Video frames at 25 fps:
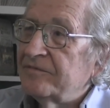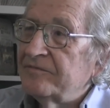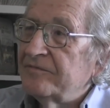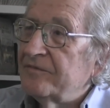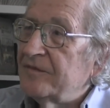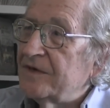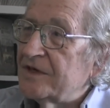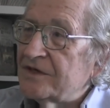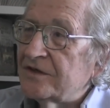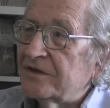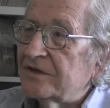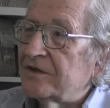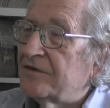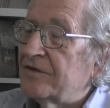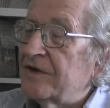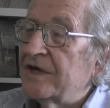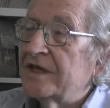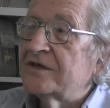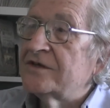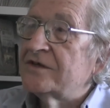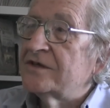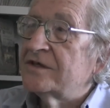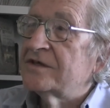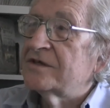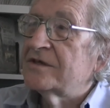missile
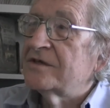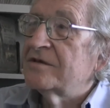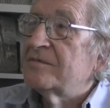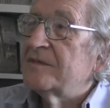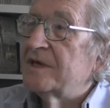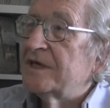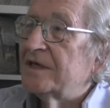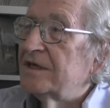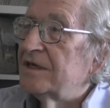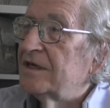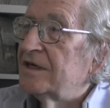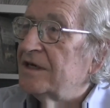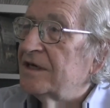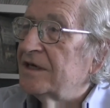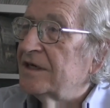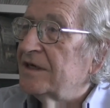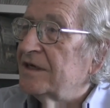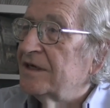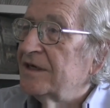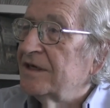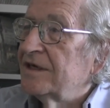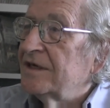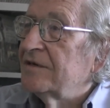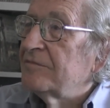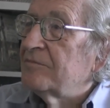defense system in